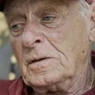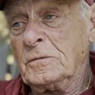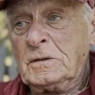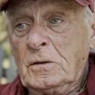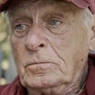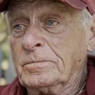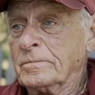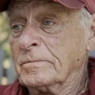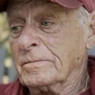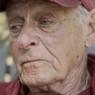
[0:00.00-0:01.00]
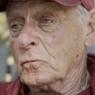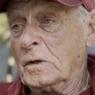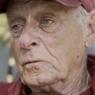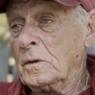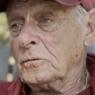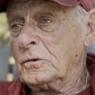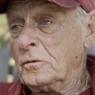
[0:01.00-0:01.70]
I'm going to say right around